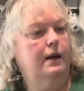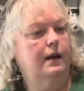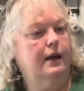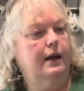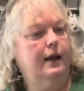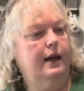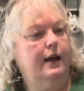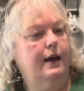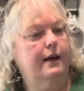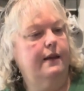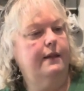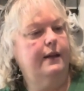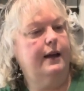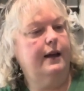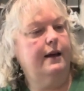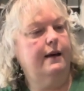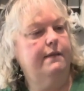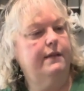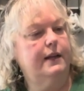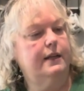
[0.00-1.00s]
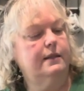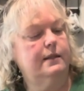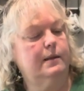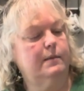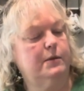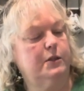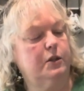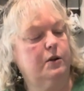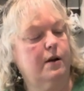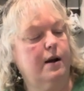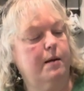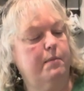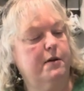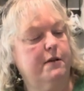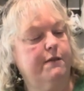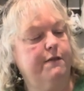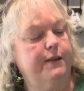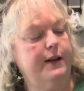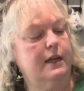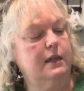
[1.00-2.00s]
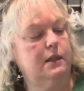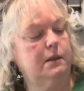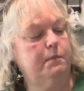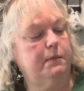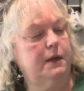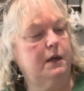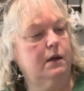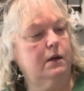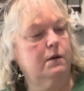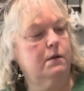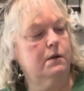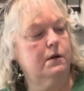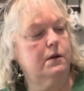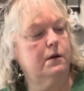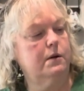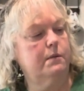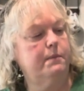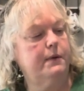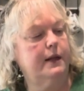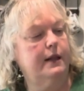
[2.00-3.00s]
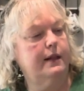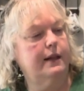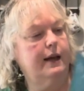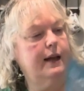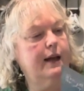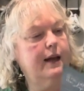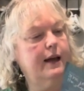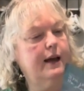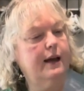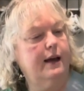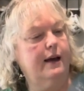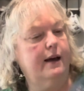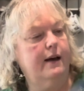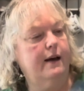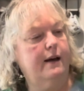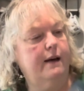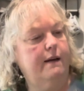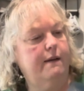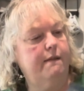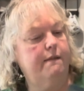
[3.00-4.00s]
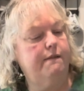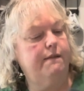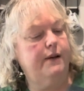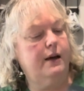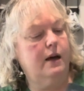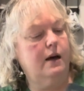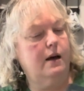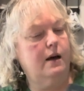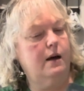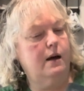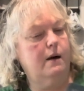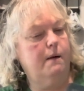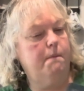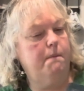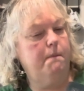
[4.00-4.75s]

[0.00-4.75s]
And they have a subscriber Facebook group, and they have a